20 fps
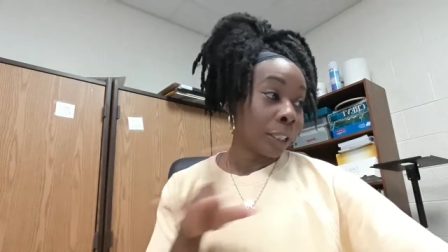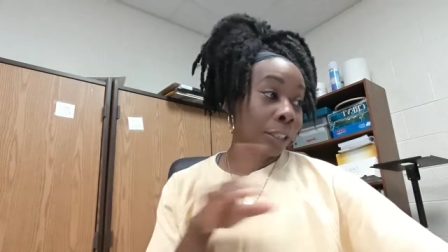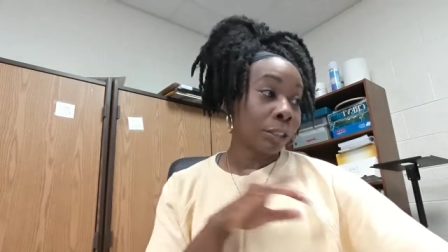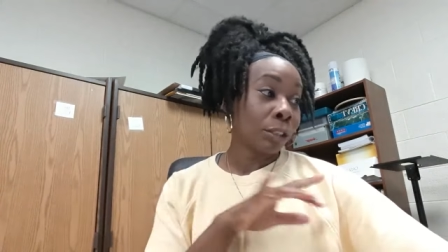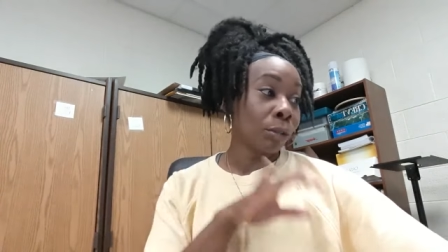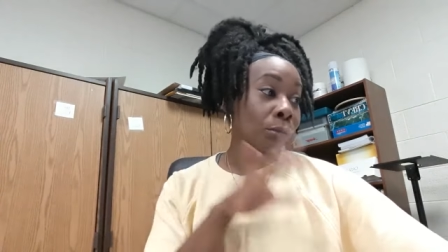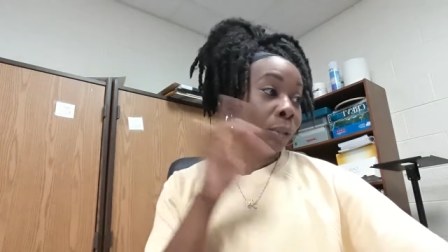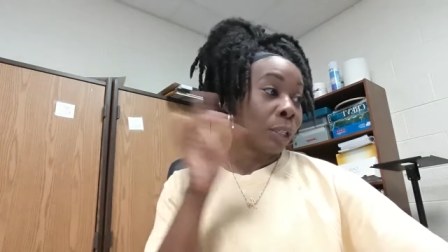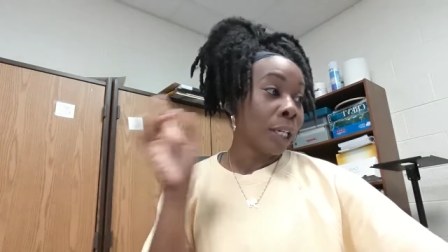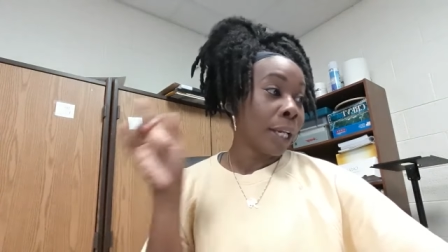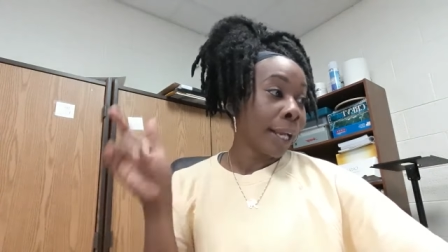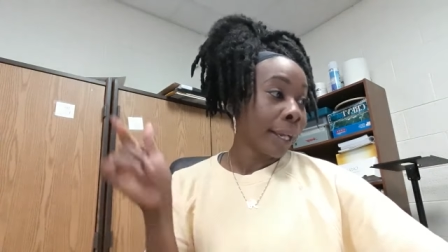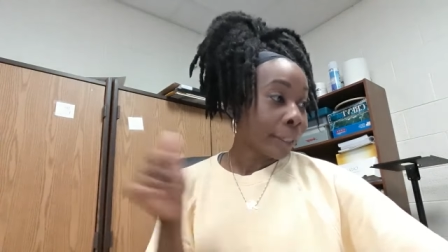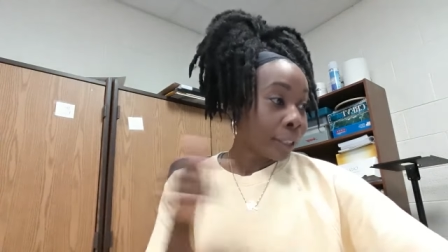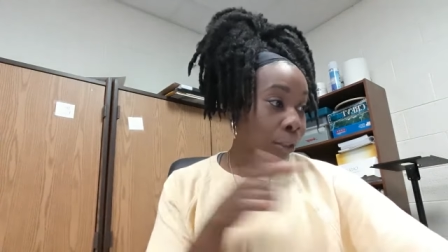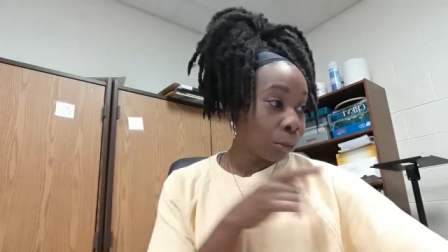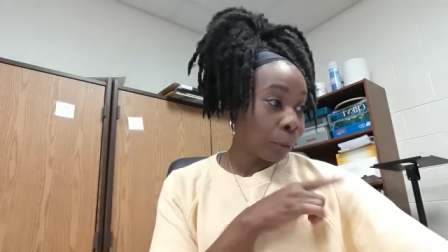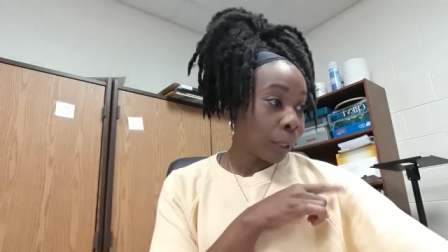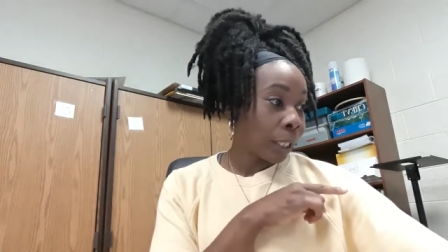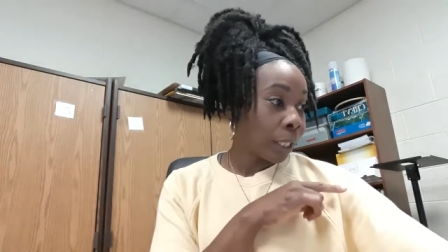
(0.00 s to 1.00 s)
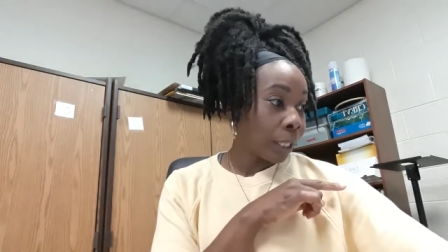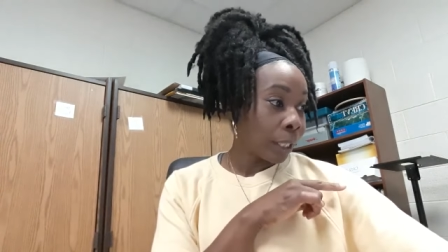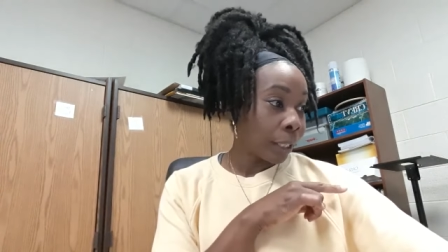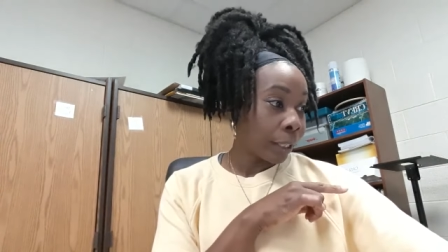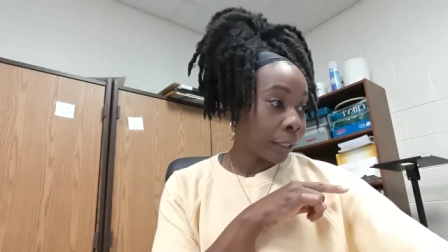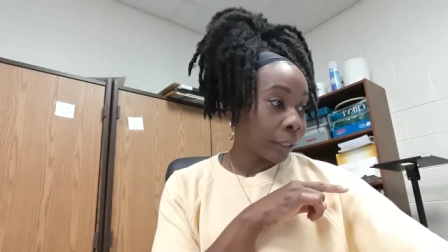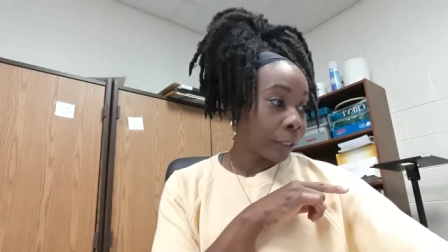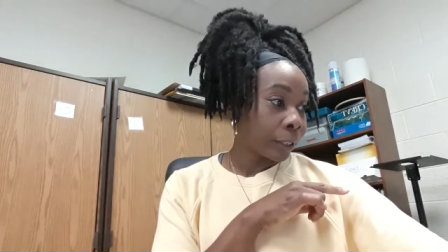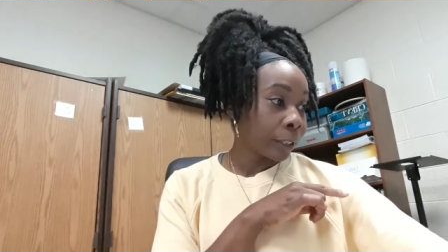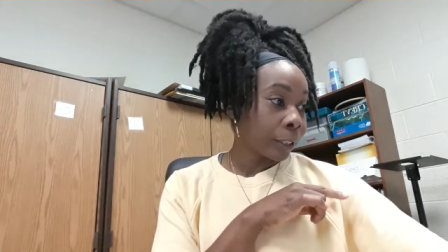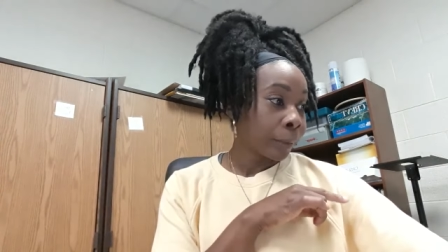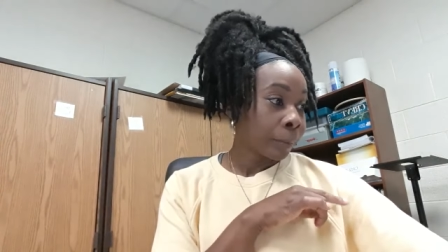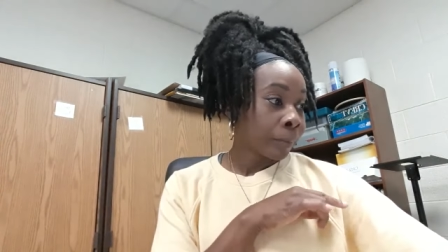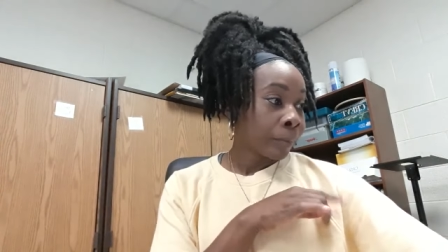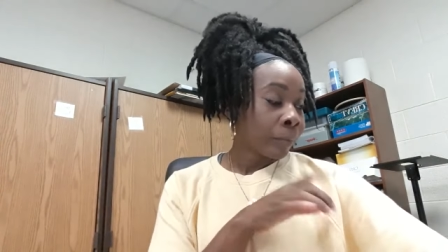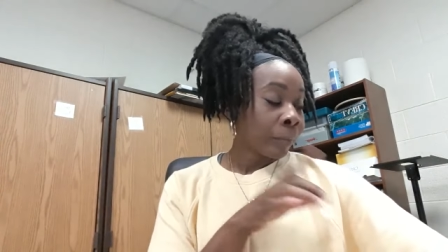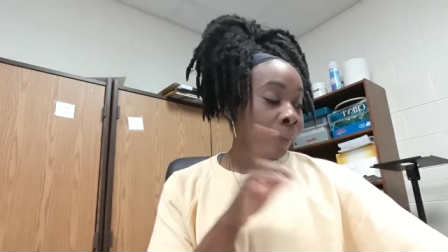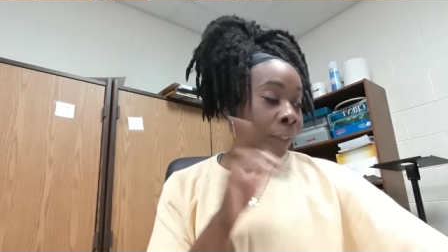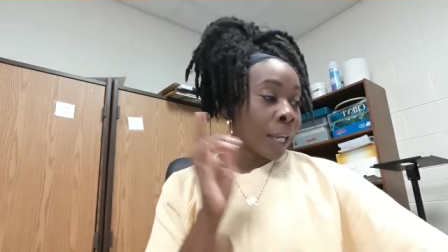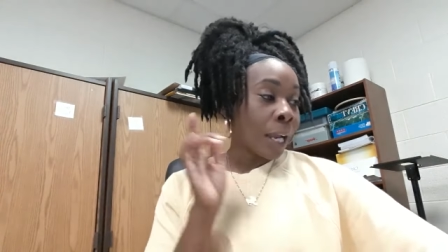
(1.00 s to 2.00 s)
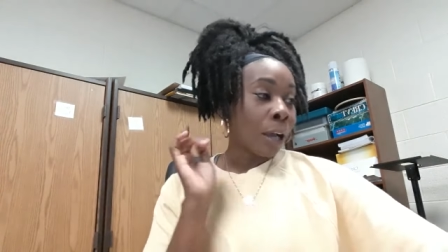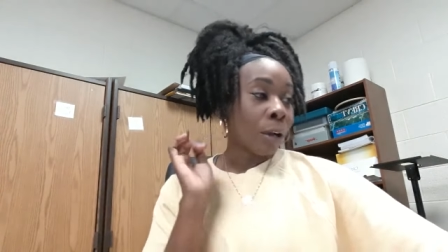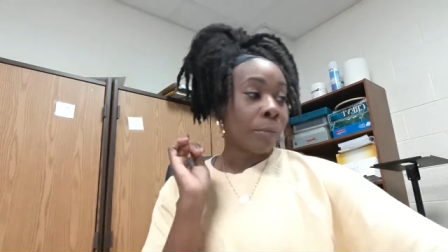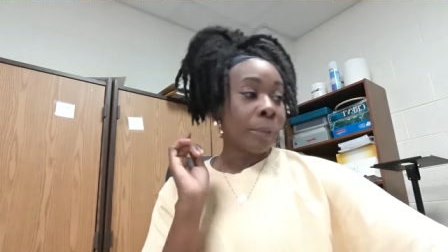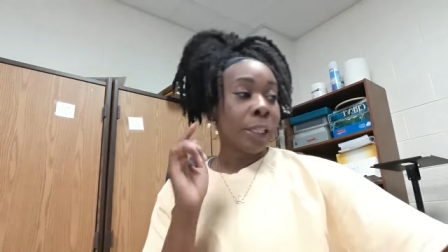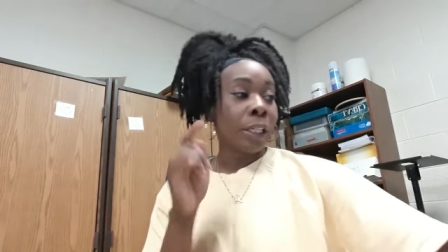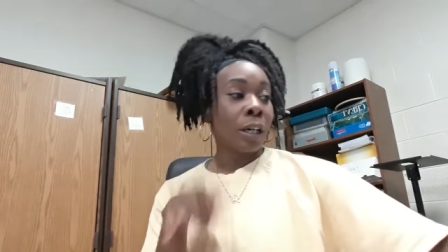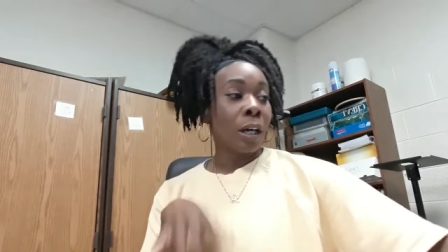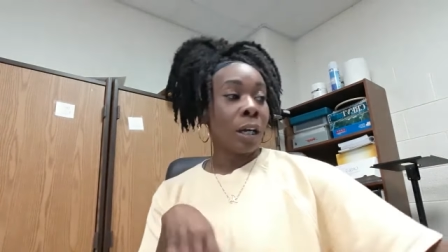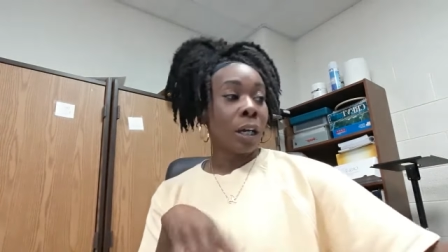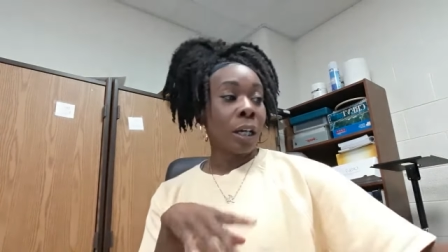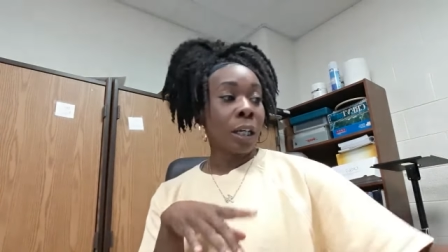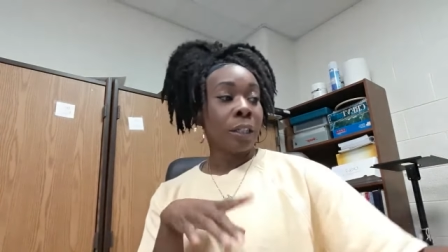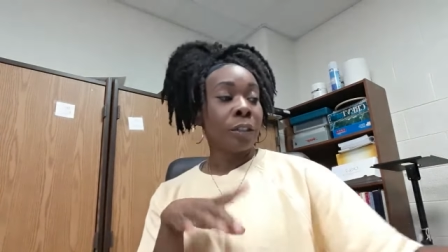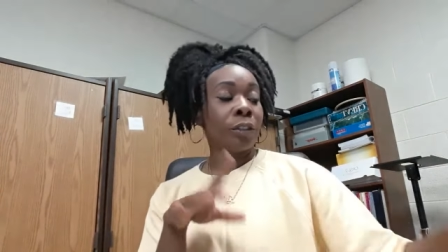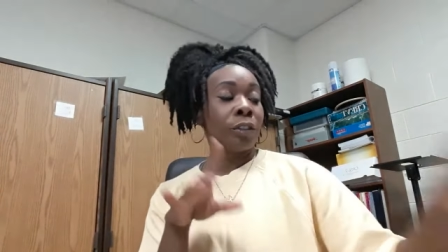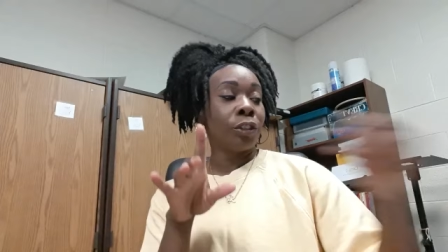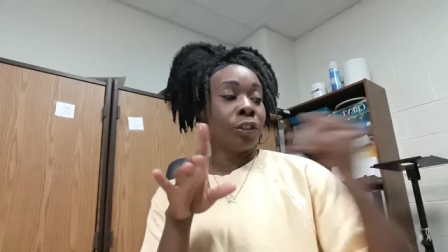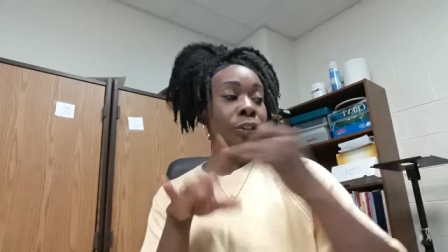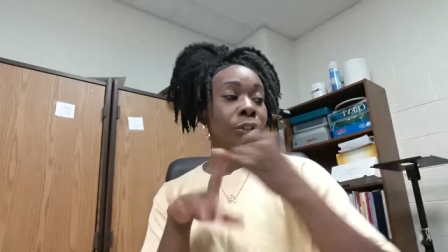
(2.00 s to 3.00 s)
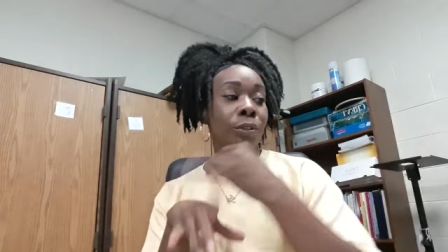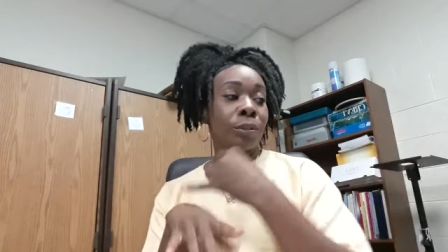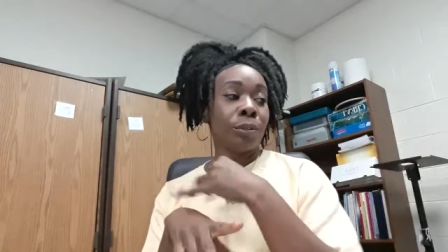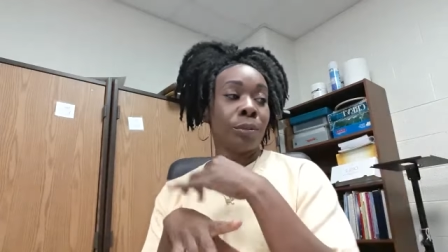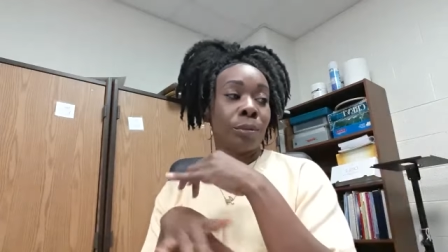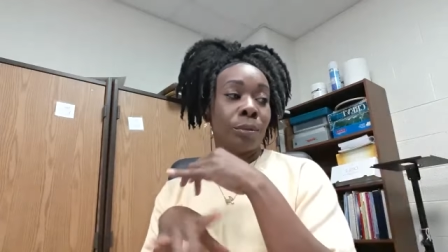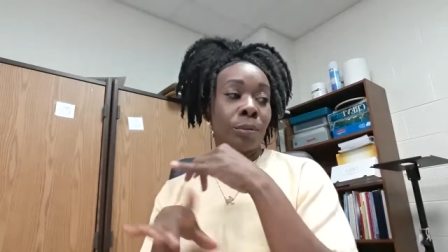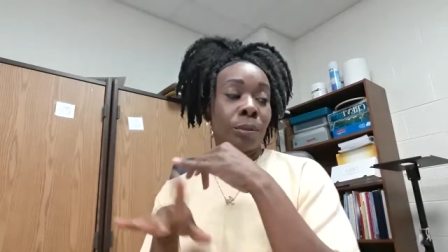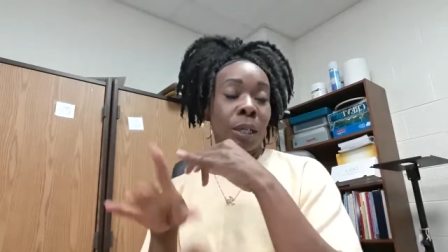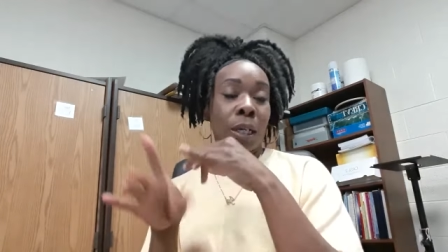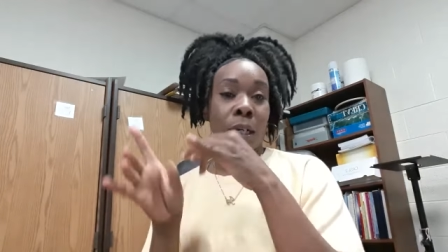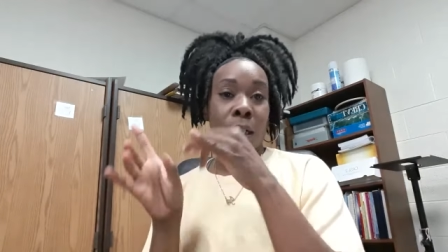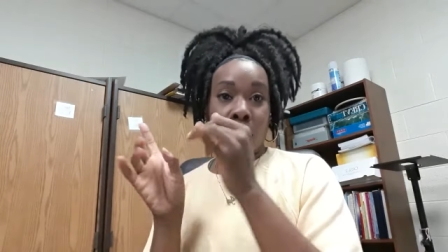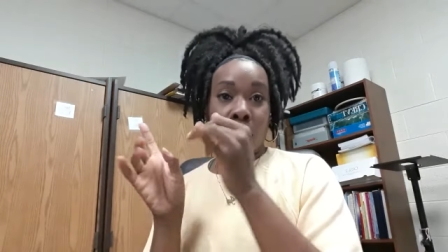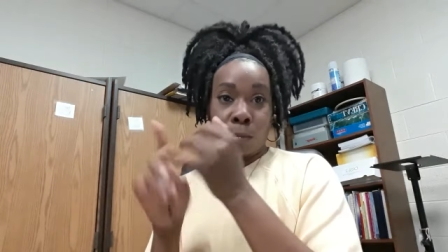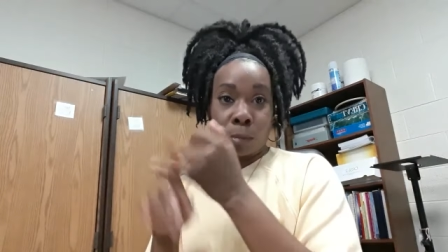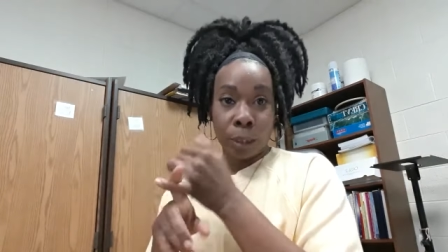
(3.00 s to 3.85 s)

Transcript: So next weekend, I'll be gone to um,